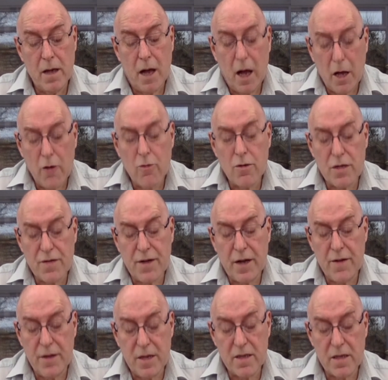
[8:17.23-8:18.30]
I always
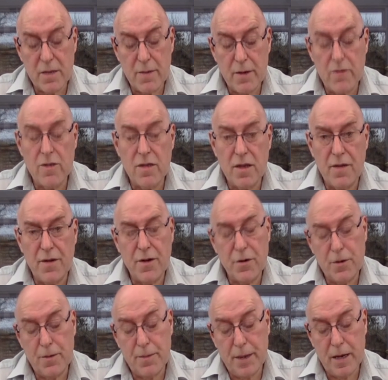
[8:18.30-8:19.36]
find this the most
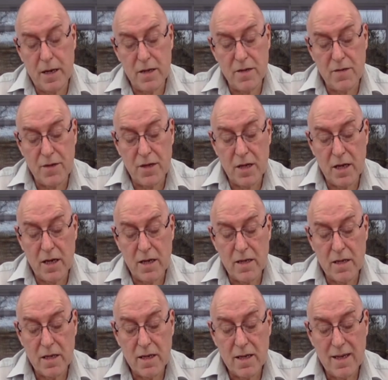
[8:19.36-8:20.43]
difficult part of the night.
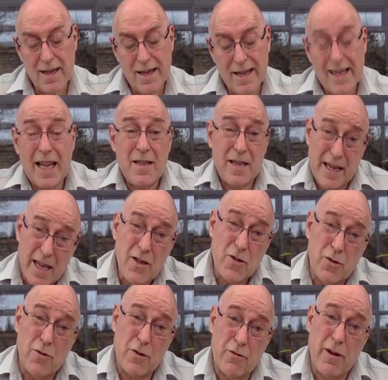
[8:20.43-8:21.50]
Getting
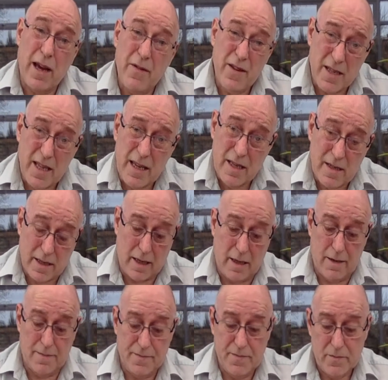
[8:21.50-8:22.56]
into a grave is easy.
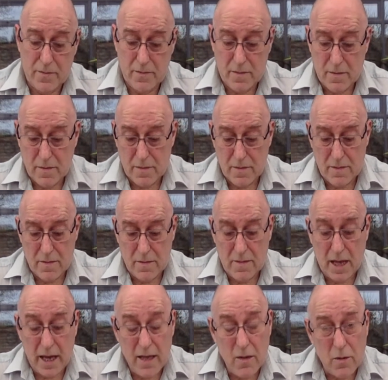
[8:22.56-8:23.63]

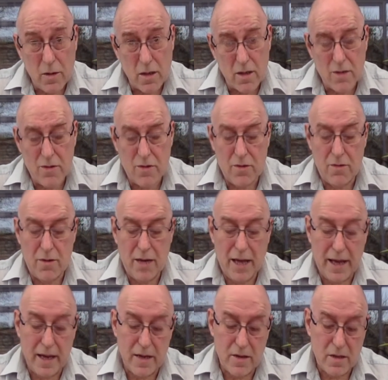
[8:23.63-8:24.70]
Anyone can do that.
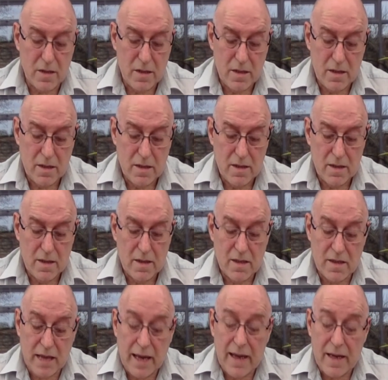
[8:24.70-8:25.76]

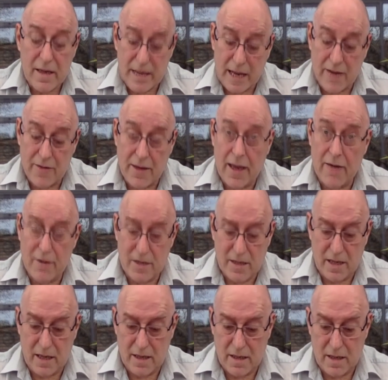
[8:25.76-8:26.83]
Staying down there is
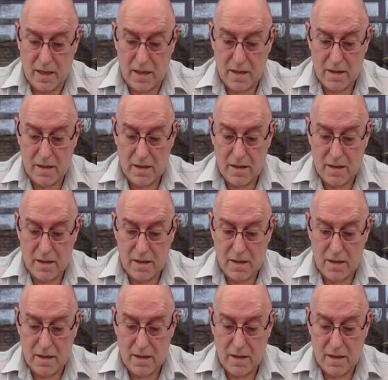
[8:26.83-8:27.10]
easy.